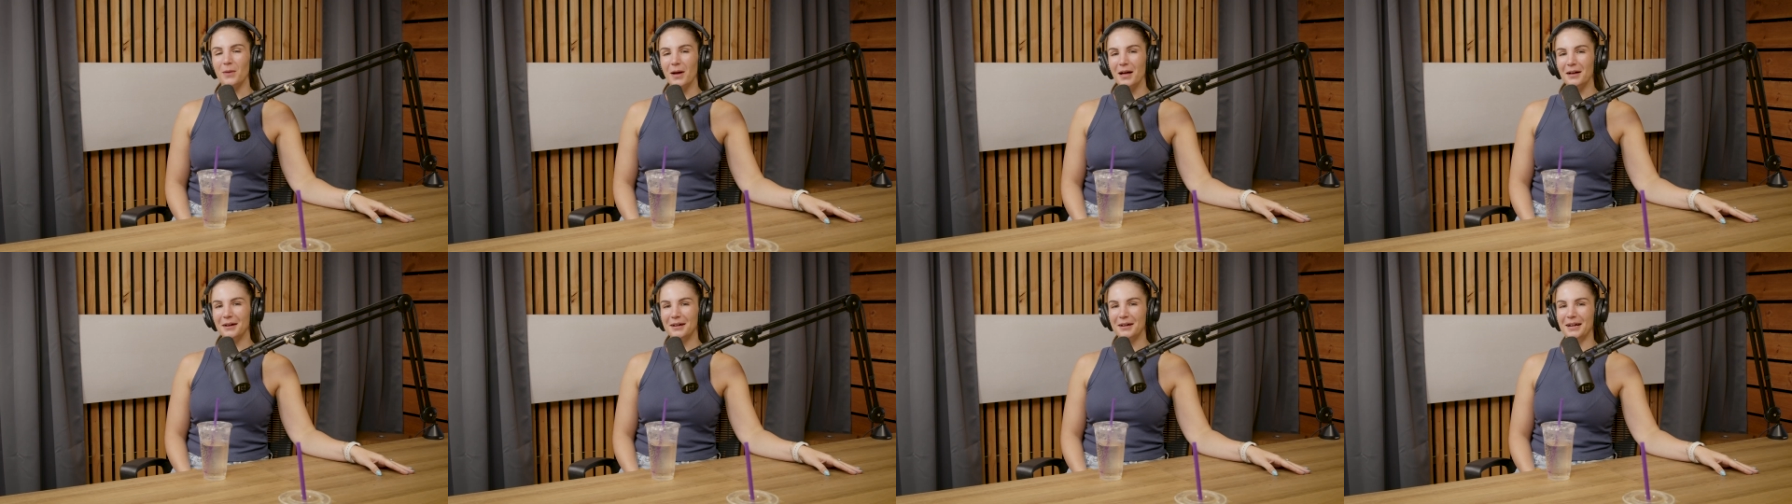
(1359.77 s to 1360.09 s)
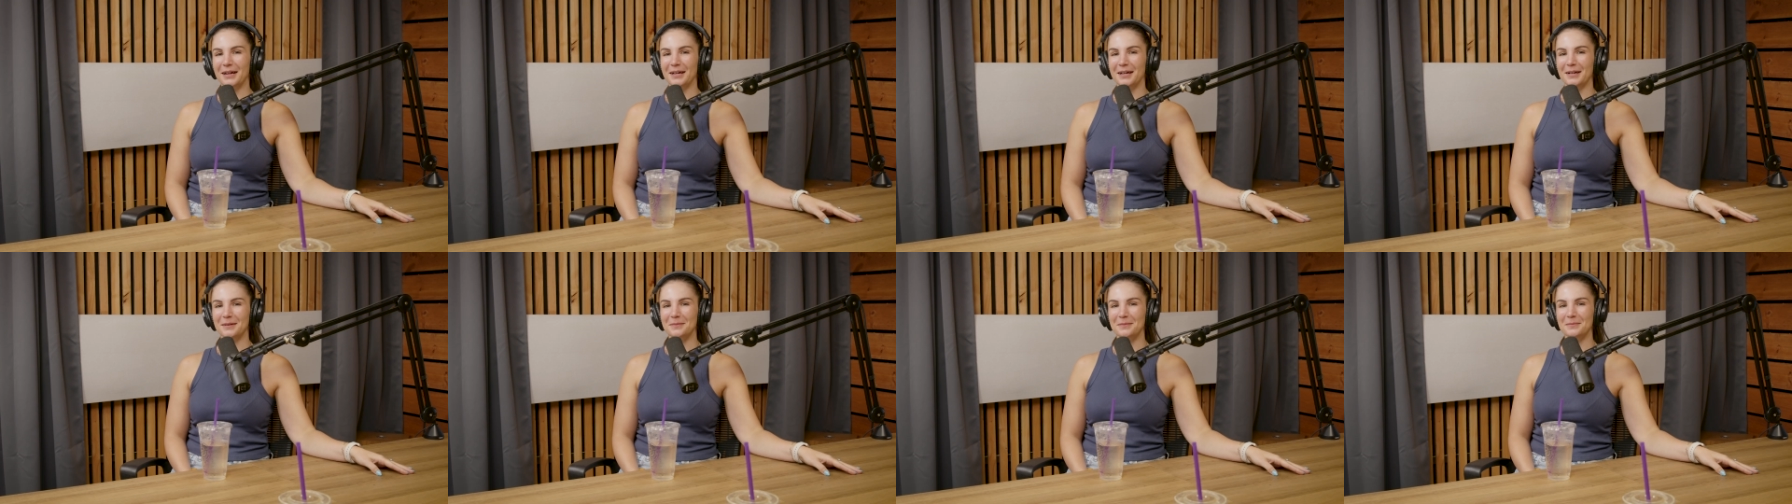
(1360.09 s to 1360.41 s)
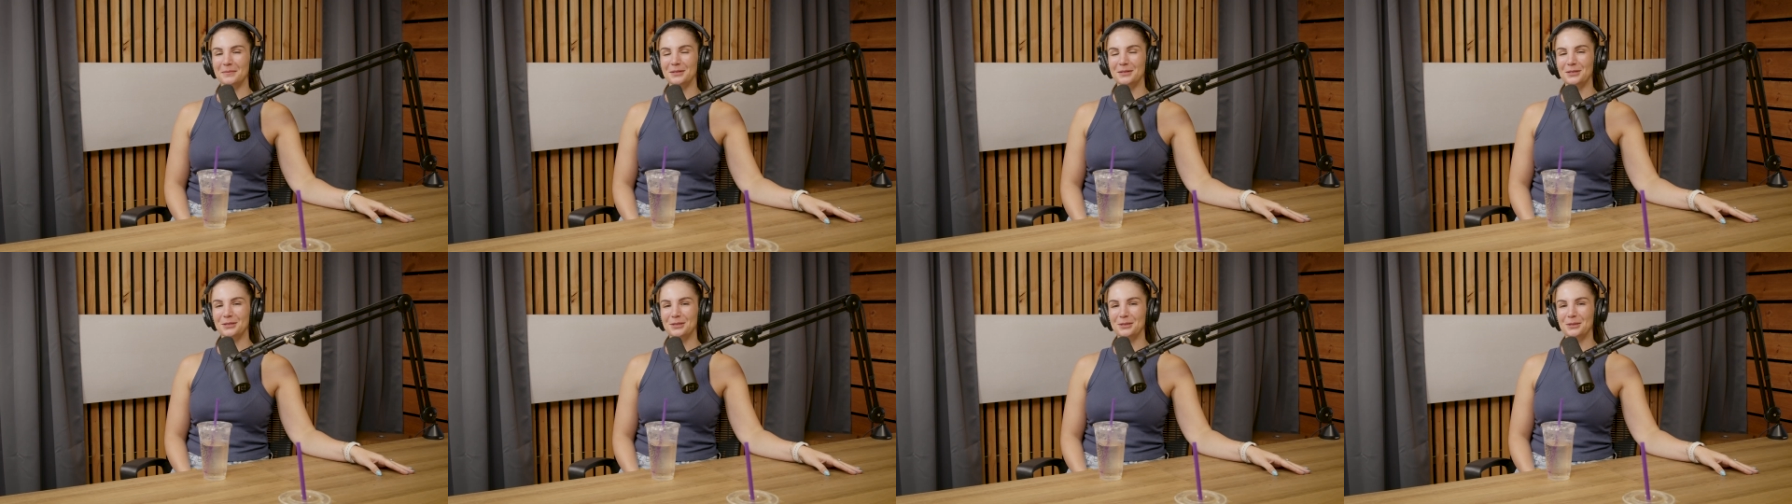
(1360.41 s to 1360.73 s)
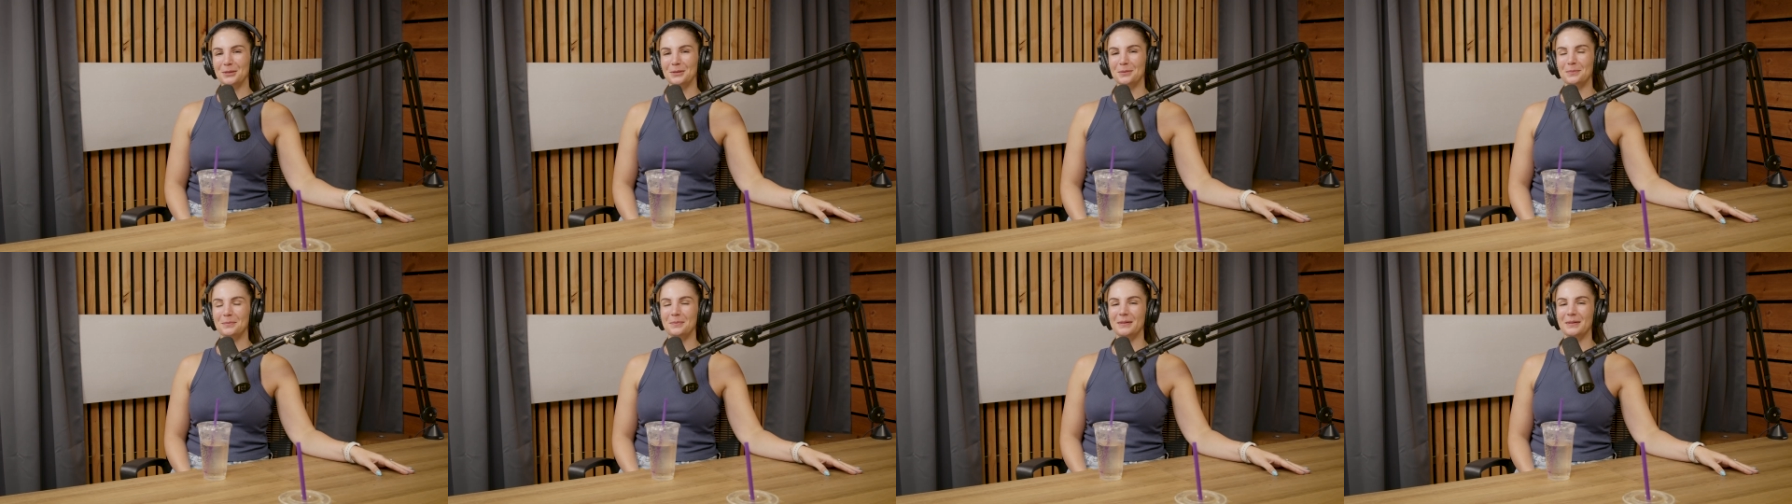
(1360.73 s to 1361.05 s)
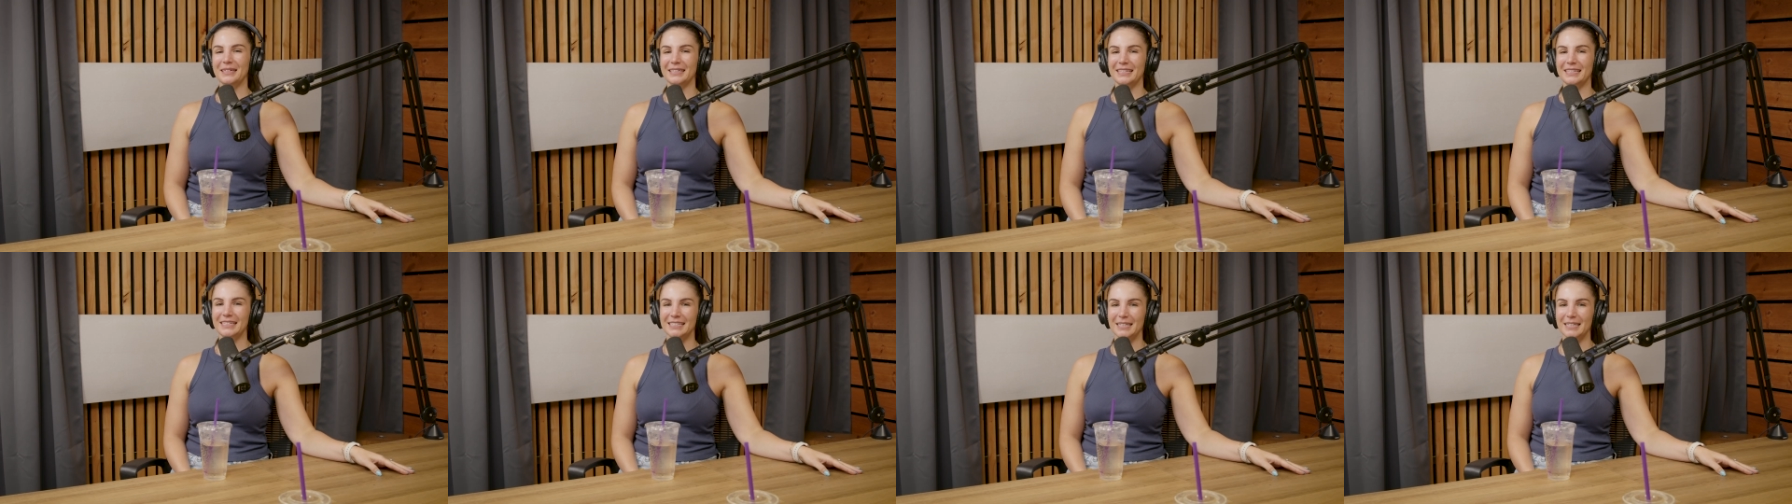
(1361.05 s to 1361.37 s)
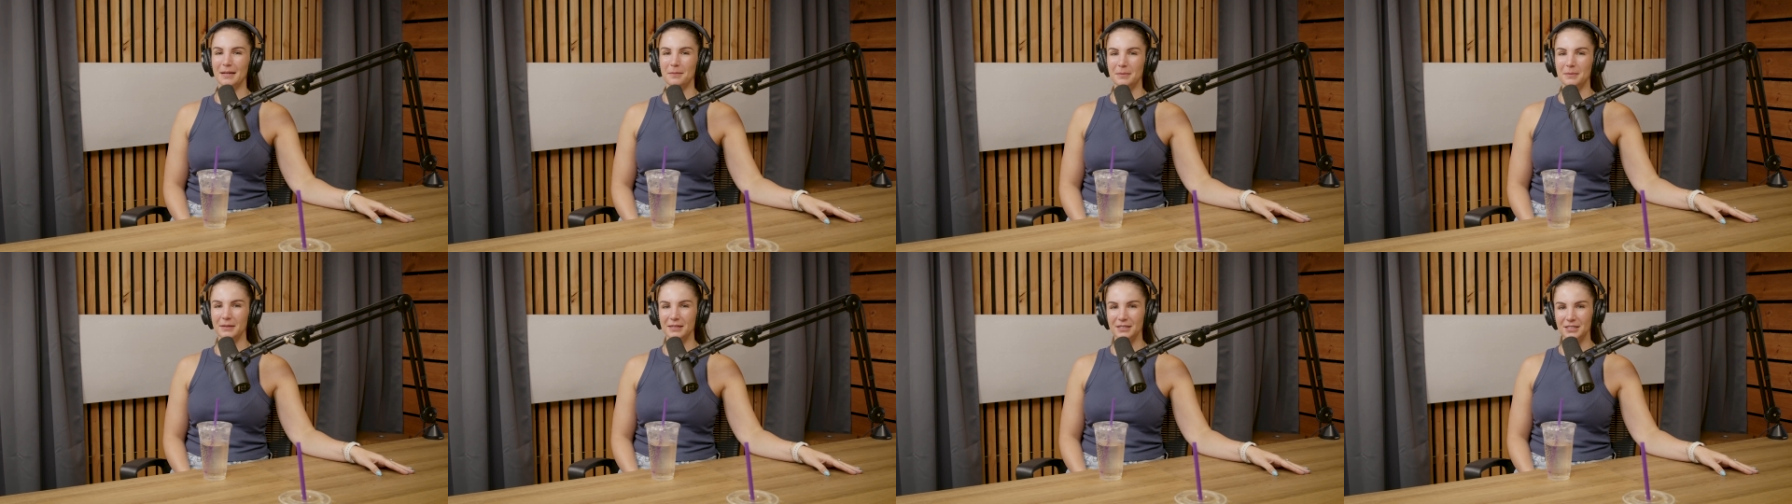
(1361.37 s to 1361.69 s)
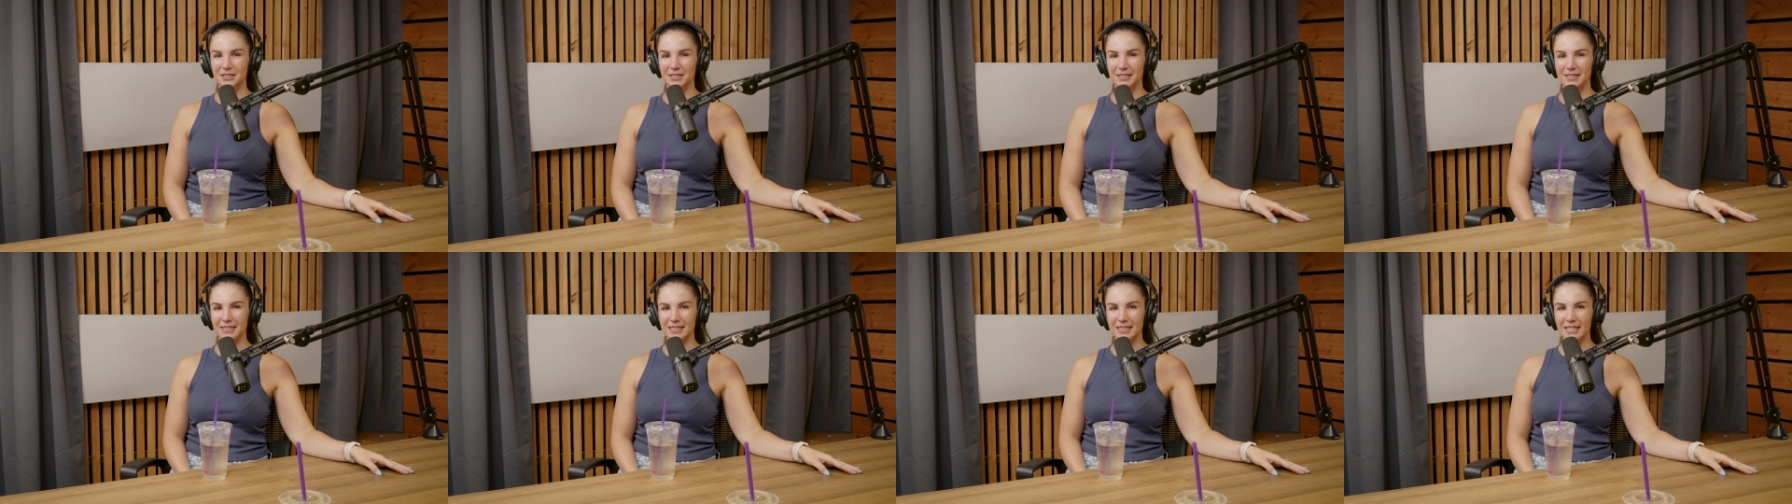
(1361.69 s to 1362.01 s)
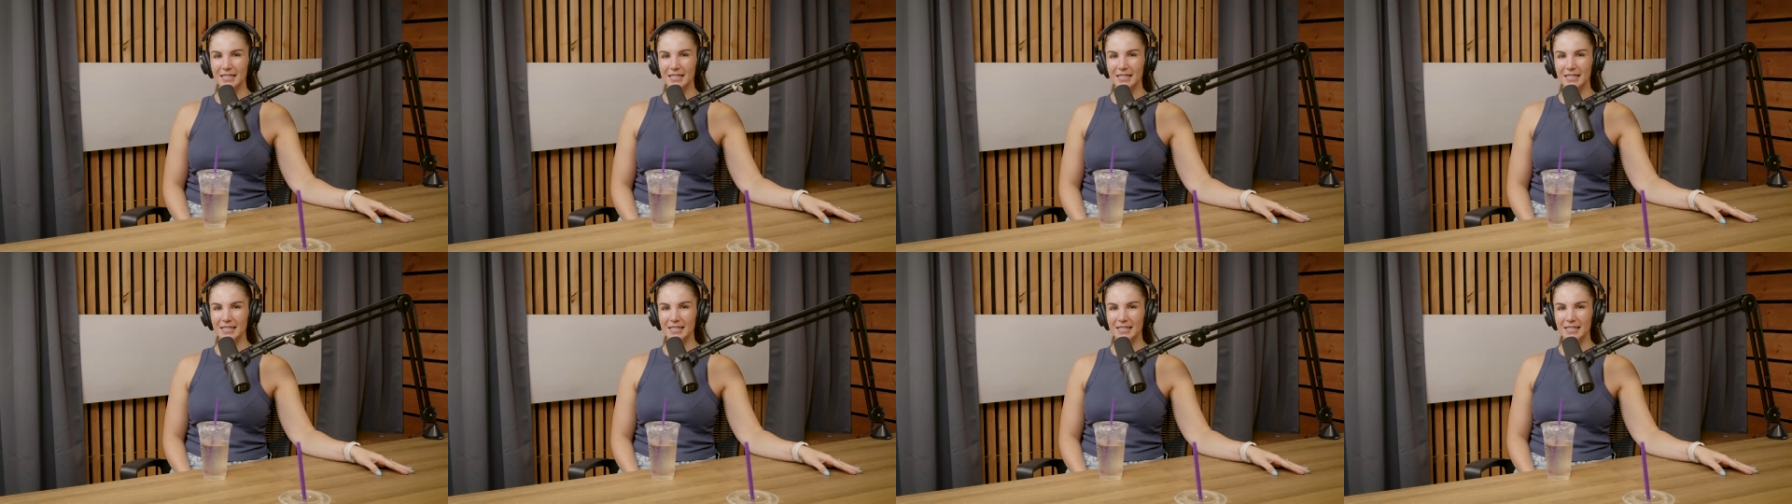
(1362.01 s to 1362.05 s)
Welcome to Pinkies Up Bitches.